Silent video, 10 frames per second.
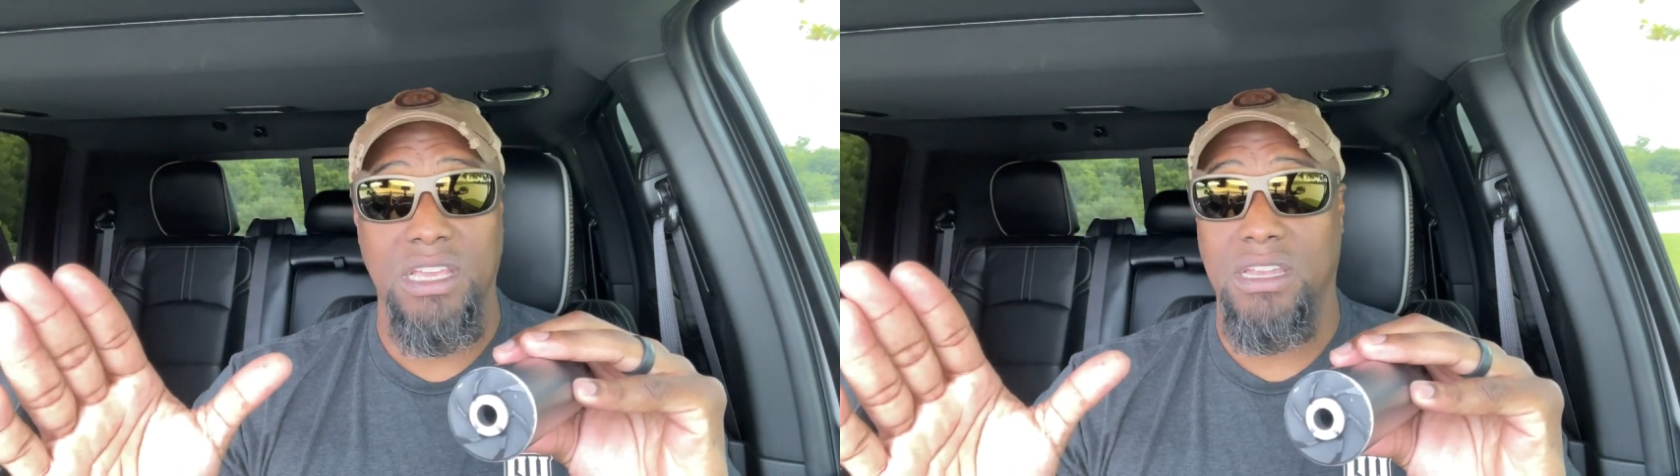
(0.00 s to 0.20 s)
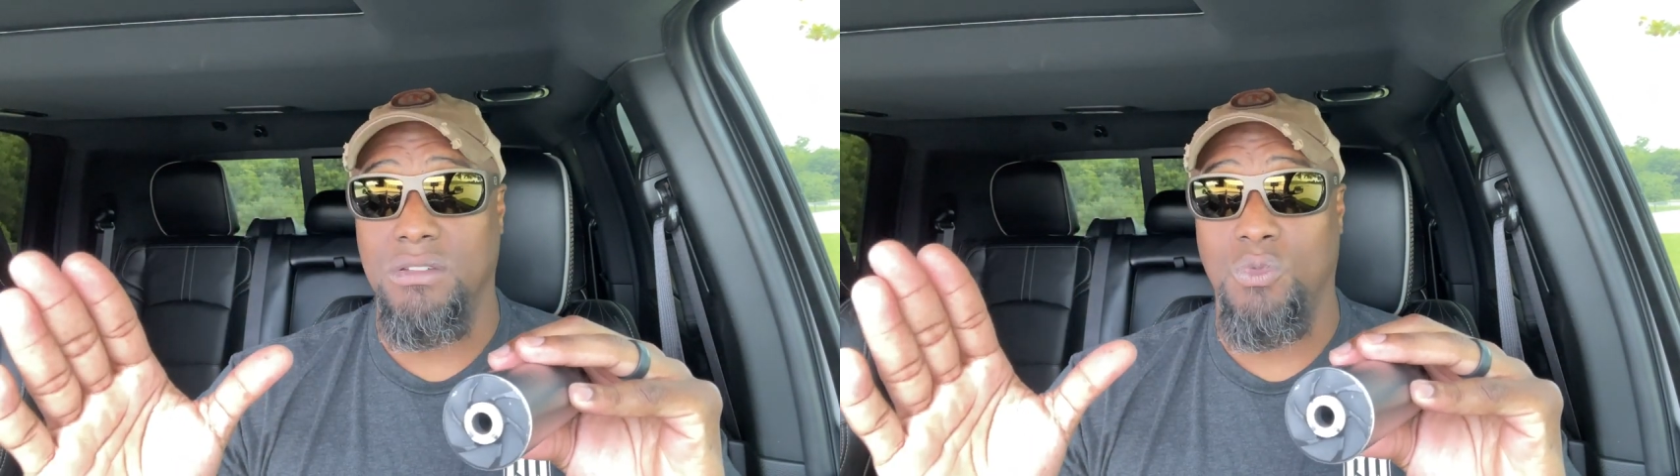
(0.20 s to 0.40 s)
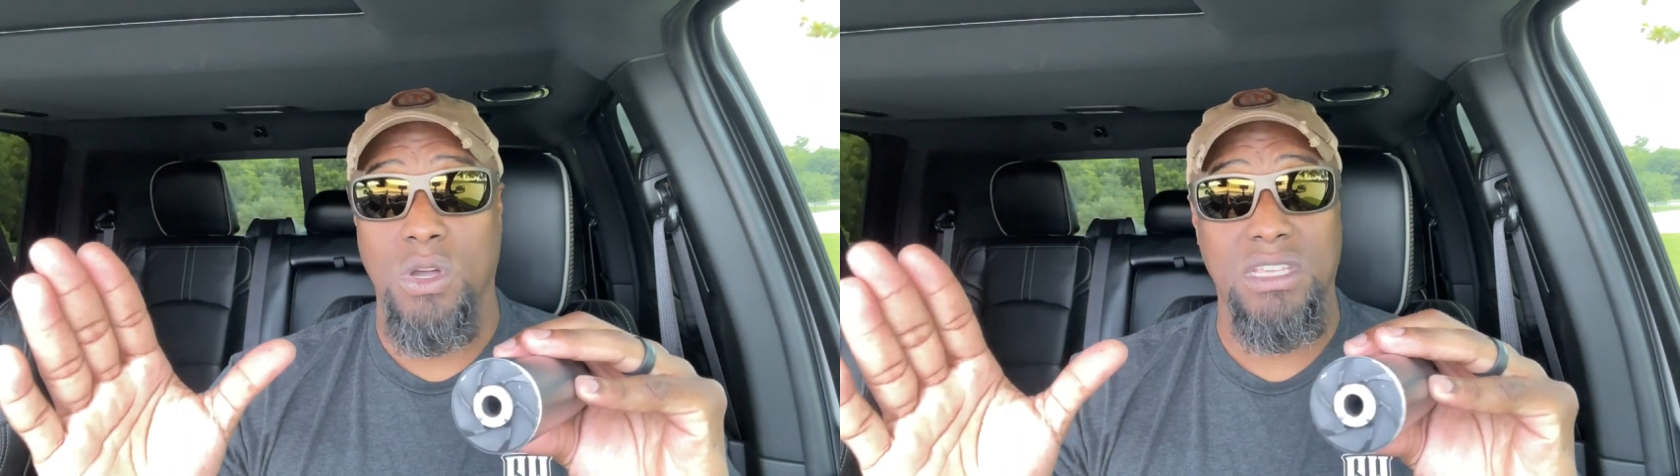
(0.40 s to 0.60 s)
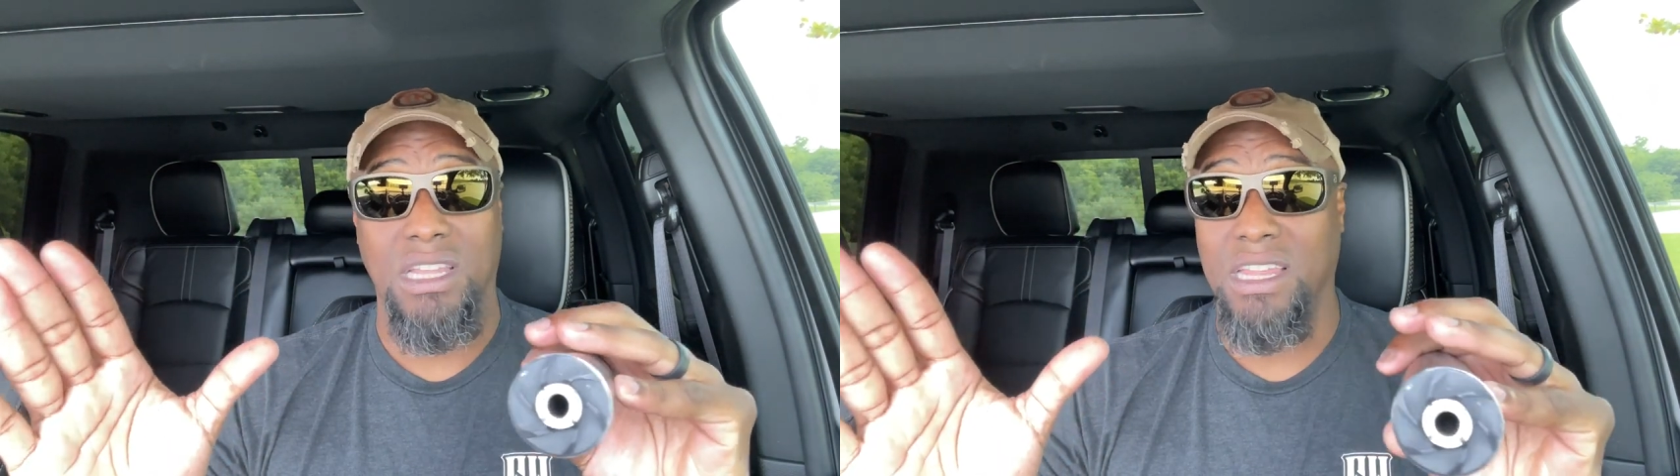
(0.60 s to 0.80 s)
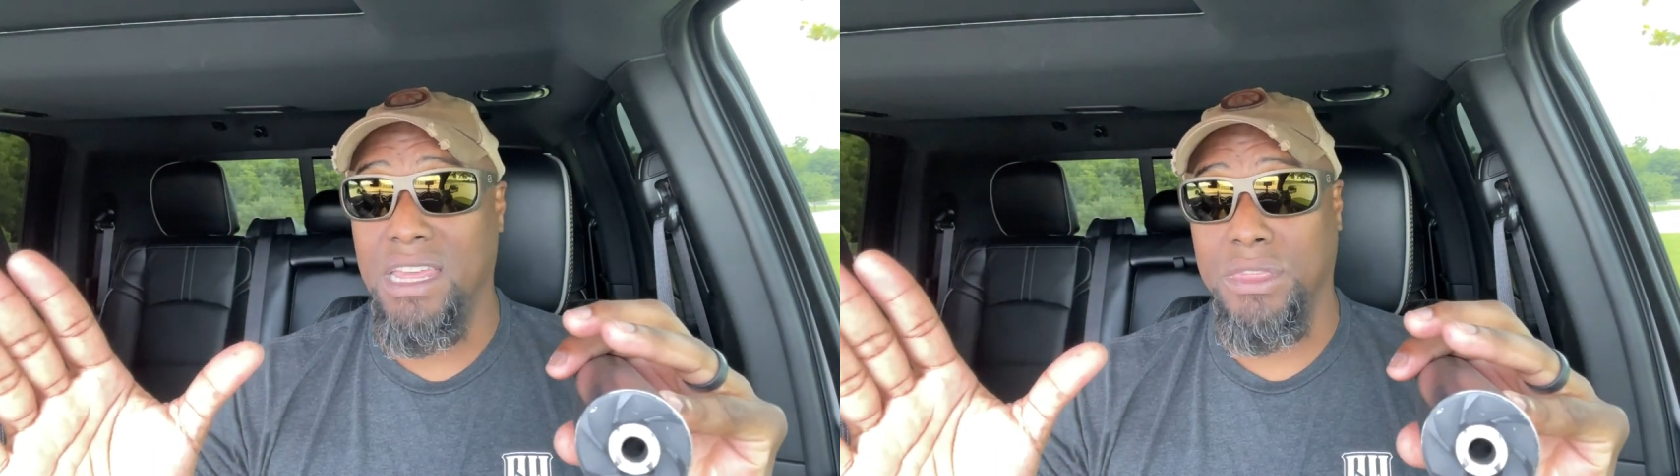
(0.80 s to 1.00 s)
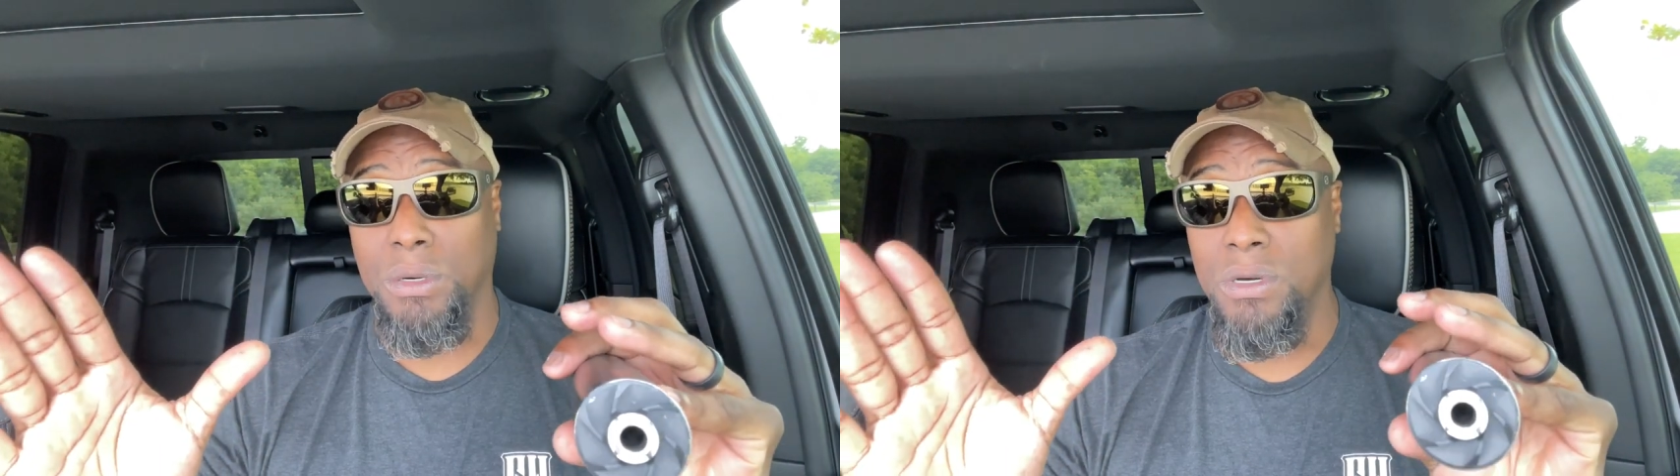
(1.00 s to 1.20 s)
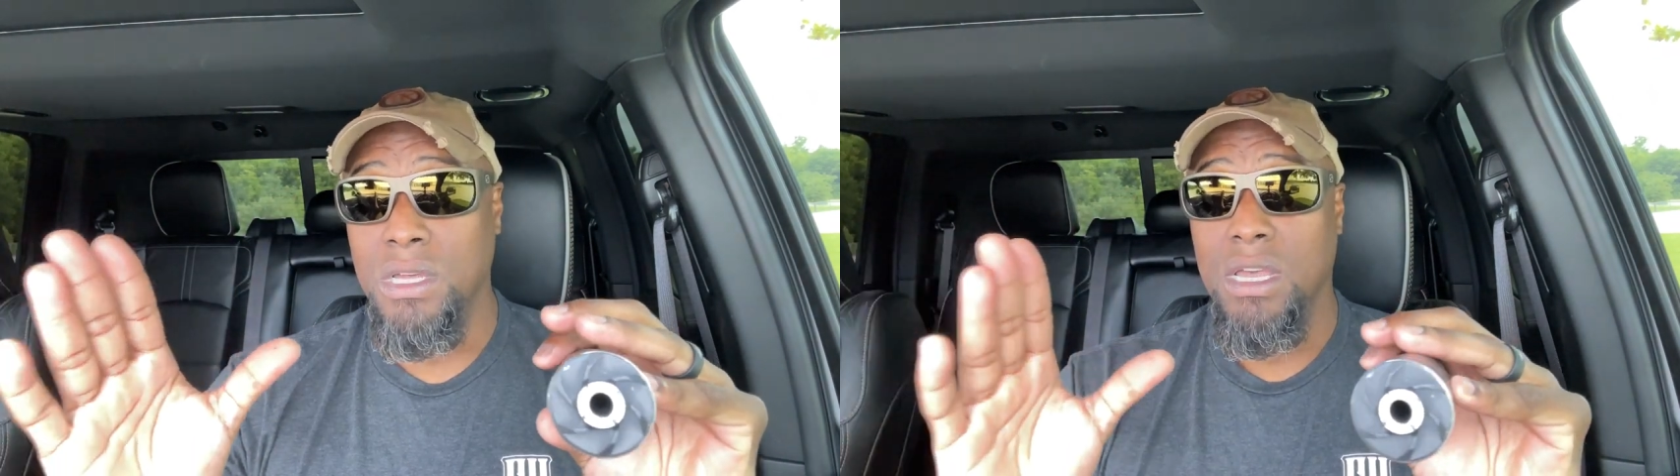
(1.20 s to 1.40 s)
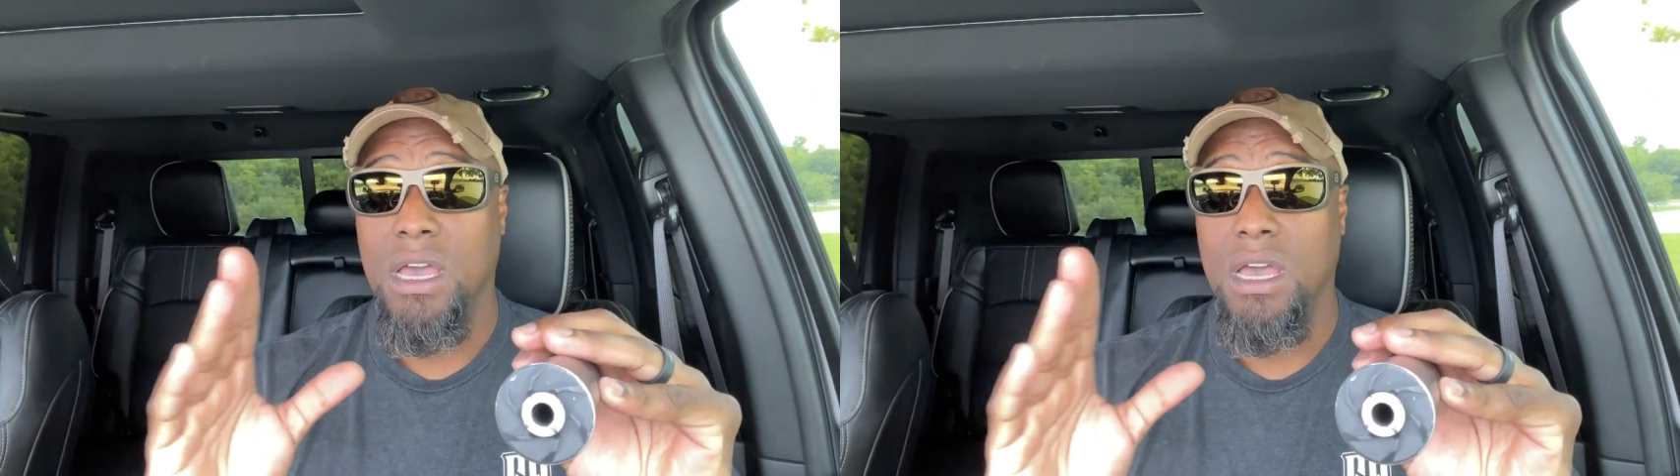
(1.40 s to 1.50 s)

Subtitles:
wasn't lethal.